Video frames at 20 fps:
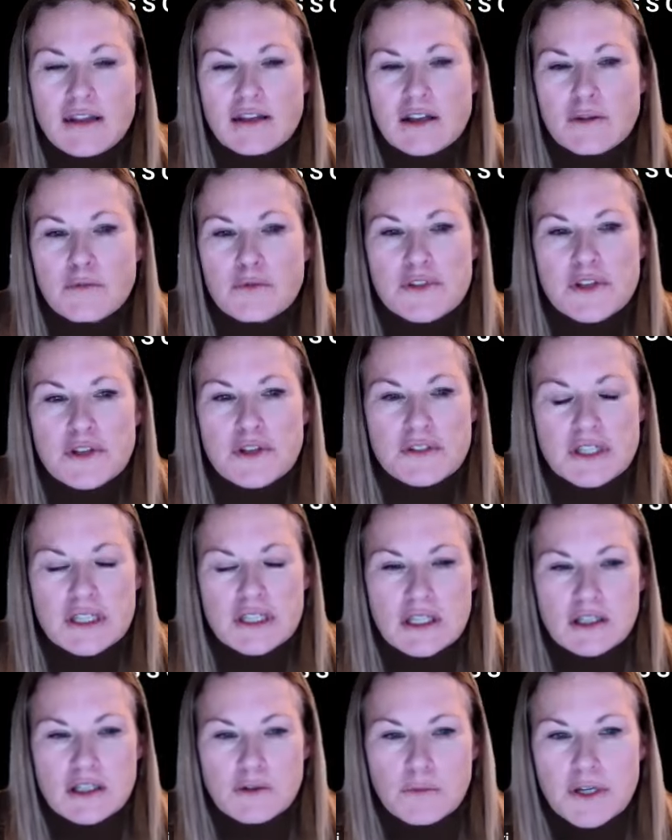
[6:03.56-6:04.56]
end up
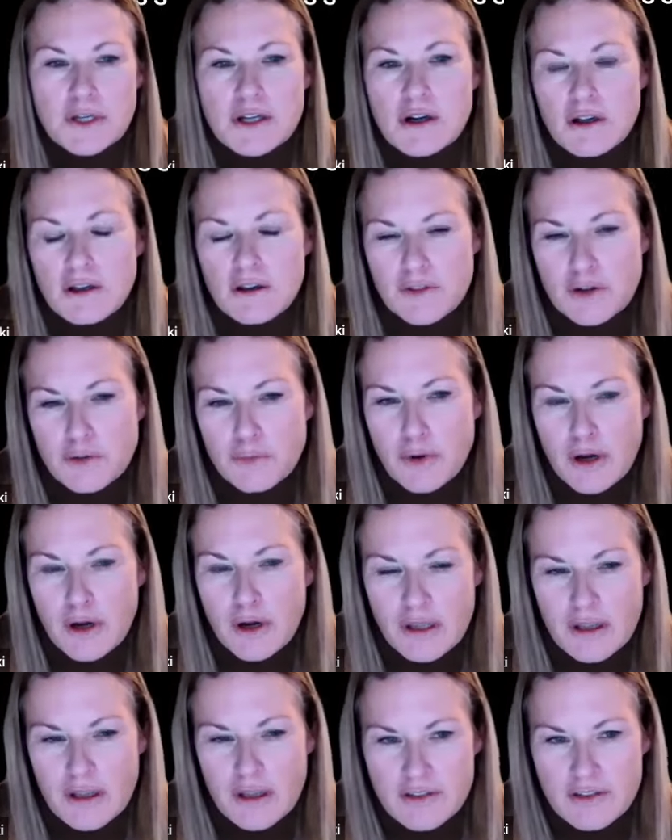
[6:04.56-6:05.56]
resulting in a recall of your
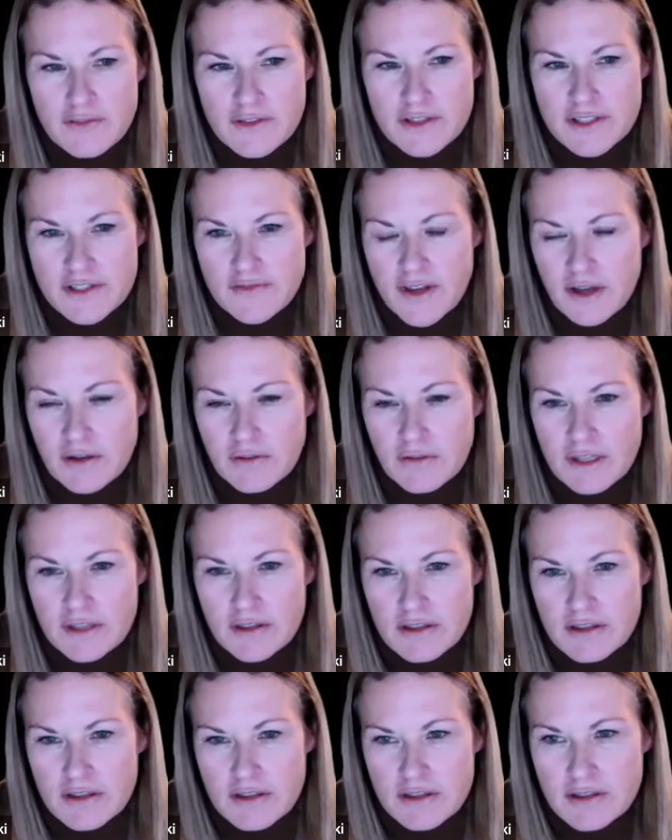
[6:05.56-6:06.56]
product if it's found
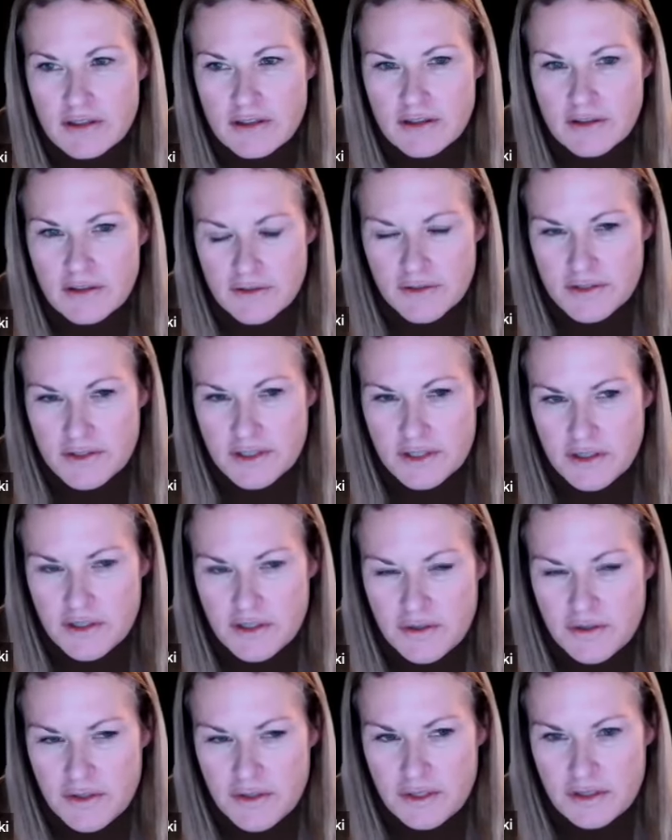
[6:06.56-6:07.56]
that there's
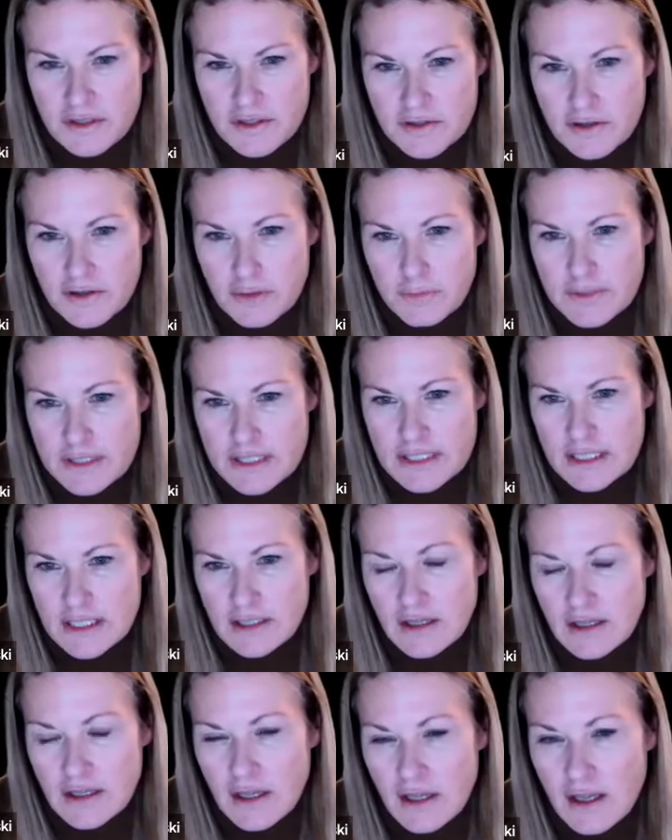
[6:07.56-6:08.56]
issues in the discrepancy,
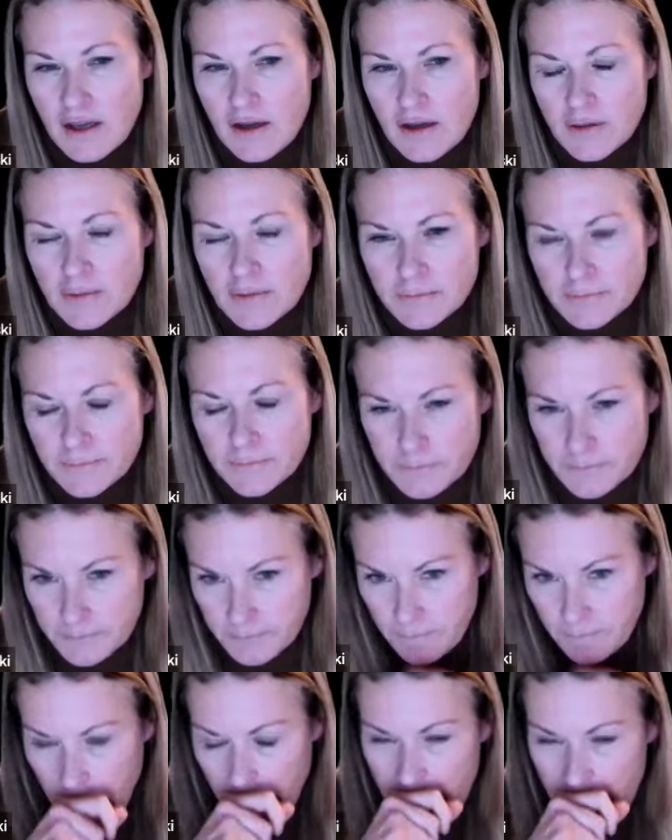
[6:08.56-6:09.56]

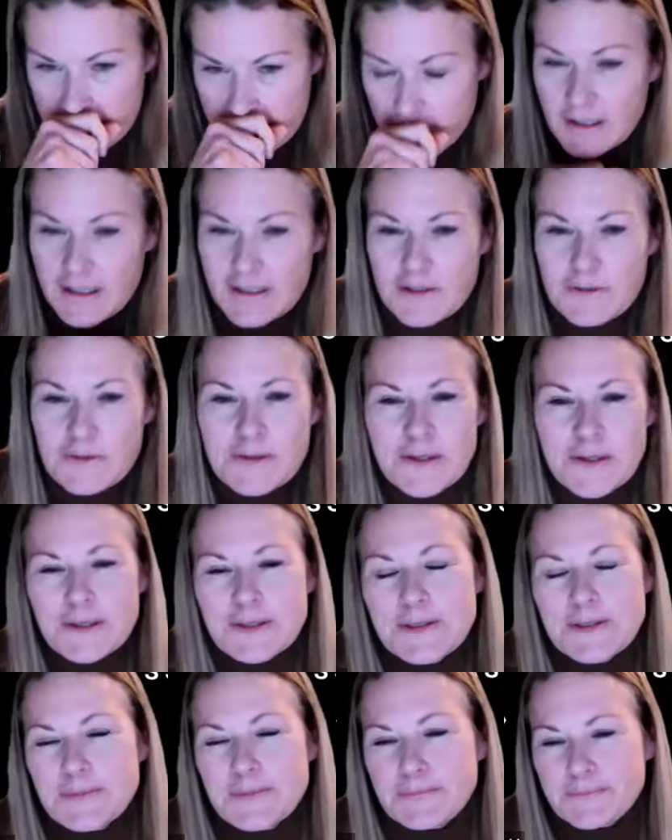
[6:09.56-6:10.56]
sorry, in the
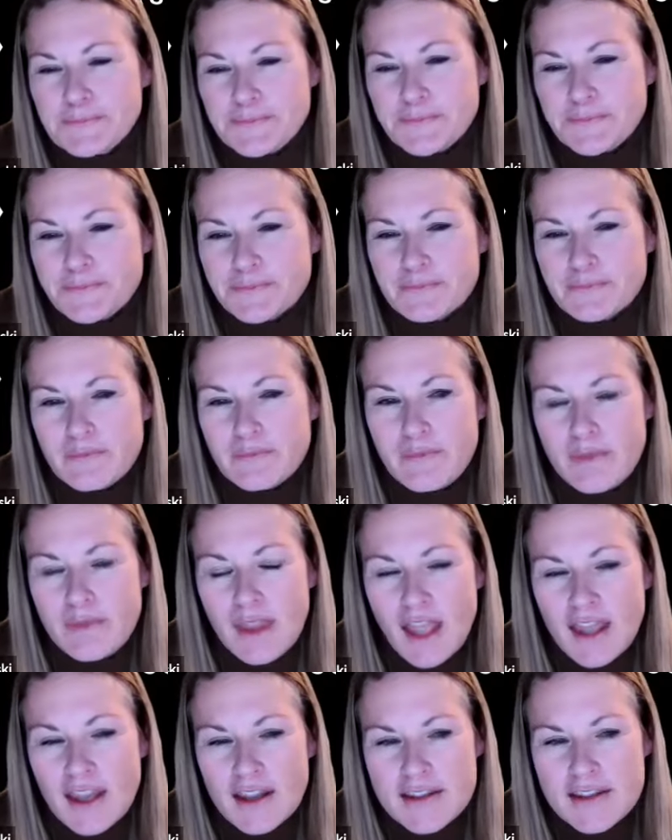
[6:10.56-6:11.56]
results.
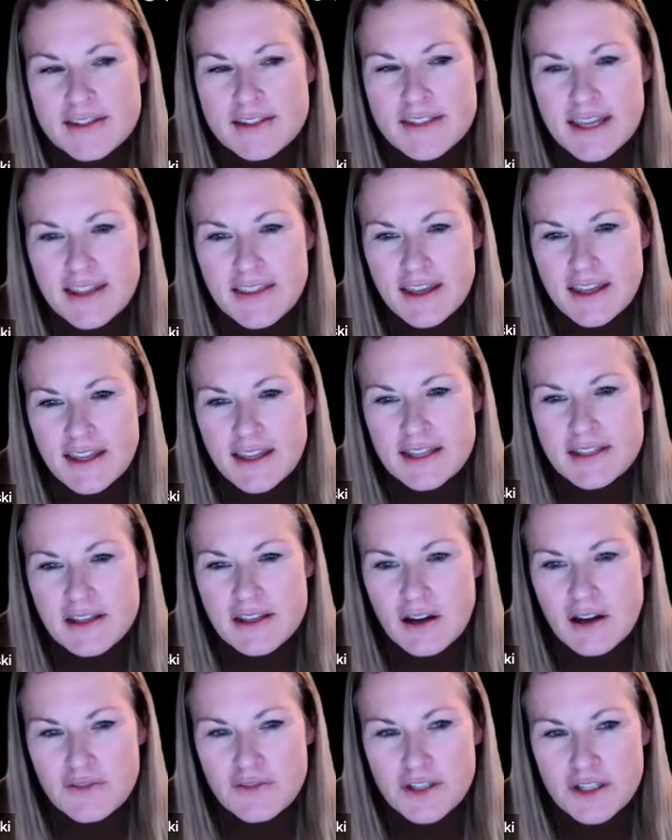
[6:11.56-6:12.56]
And I'd say that it's
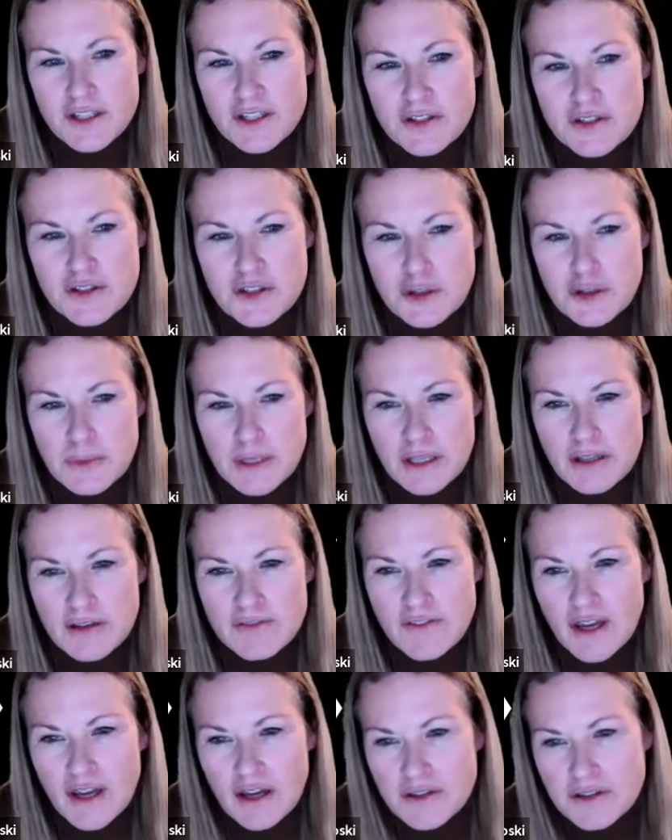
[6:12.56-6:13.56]
often a contributing
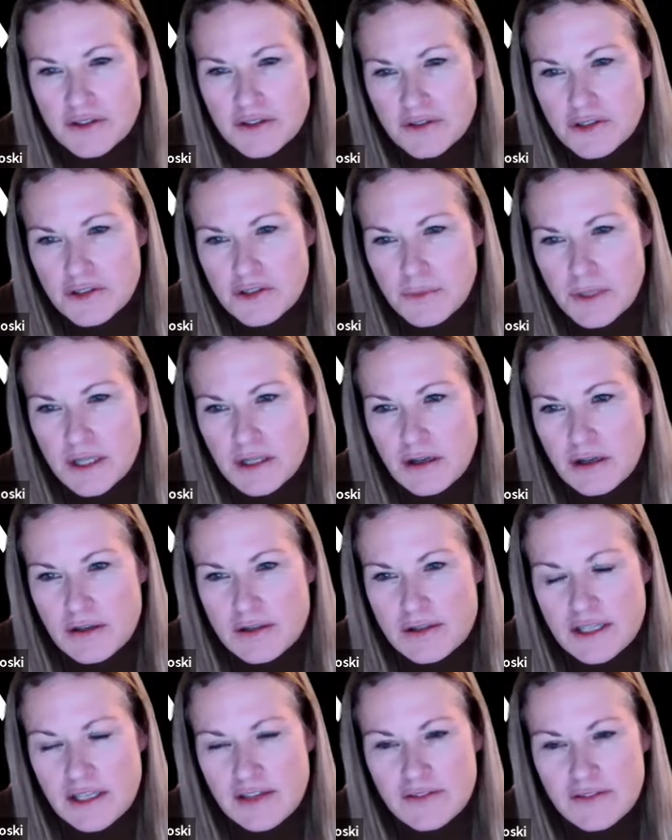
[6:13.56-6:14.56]
factor to
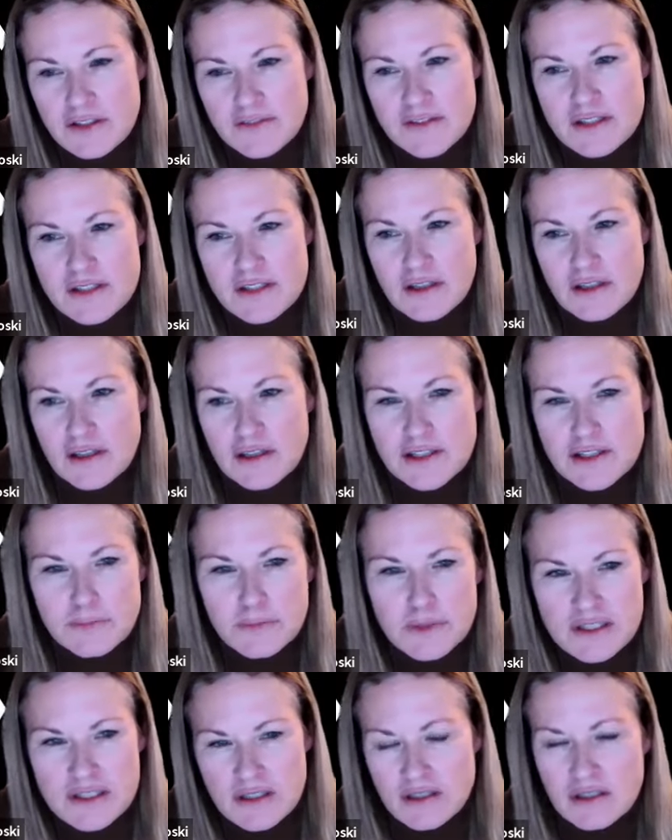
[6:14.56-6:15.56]
recalls, even if it's not
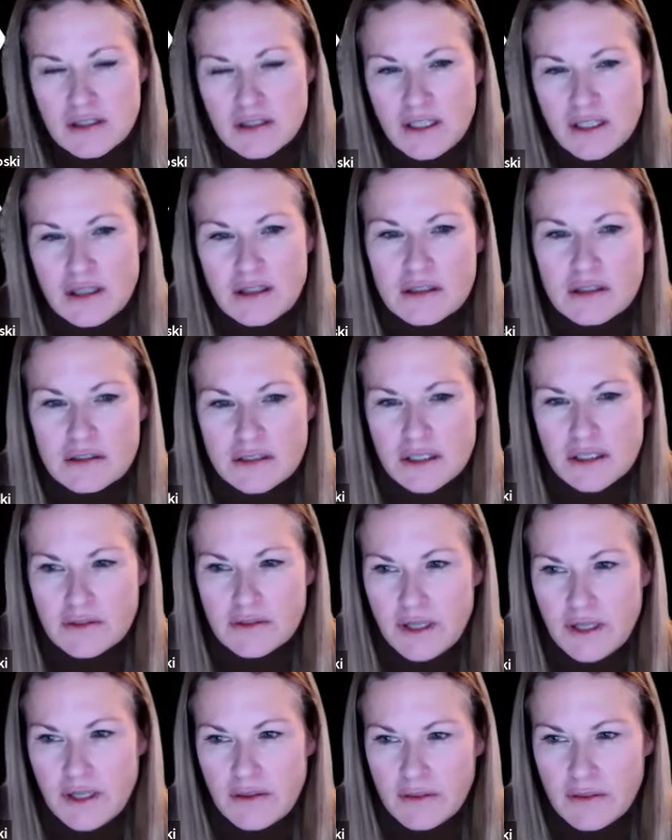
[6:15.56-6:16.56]
explicitly called out
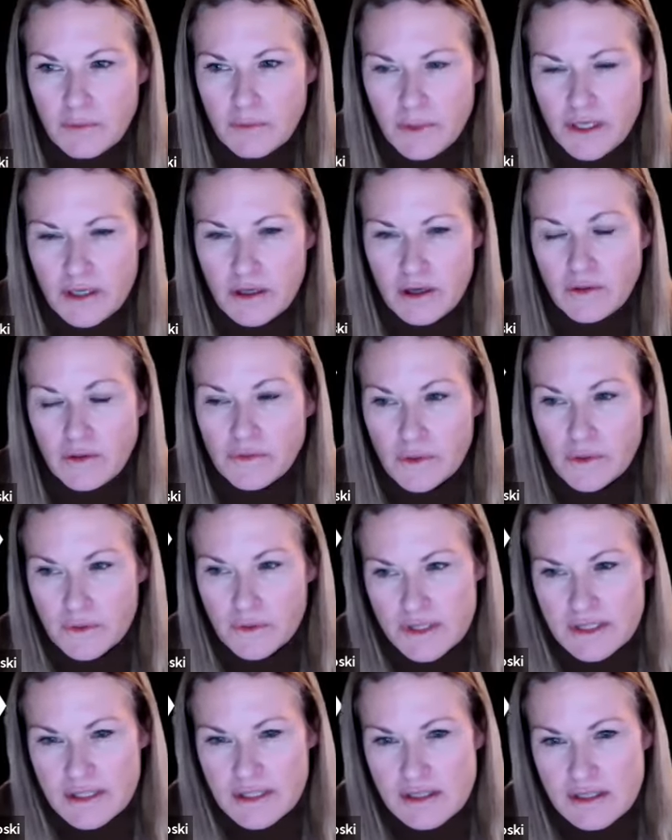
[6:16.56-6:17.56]
in the recall
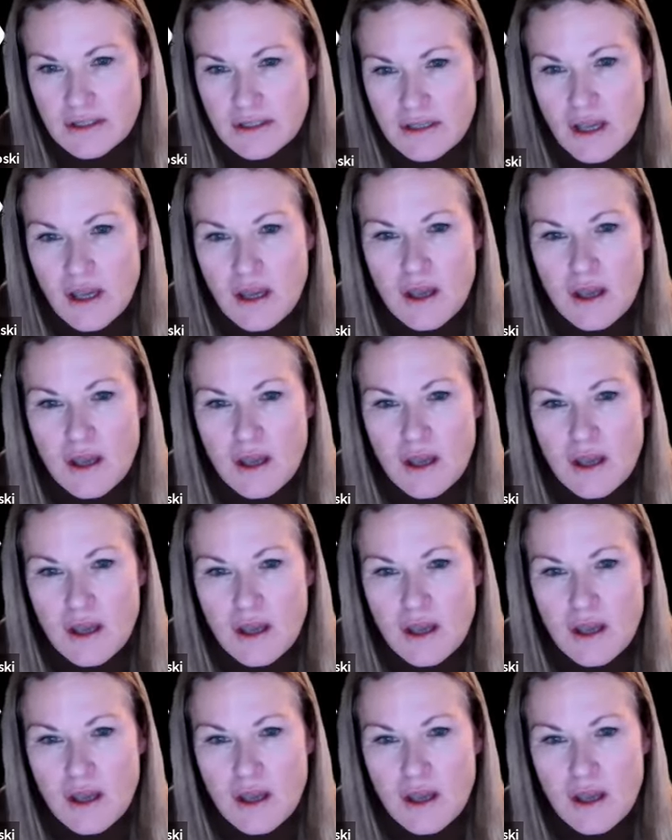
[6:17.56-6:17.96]
notices.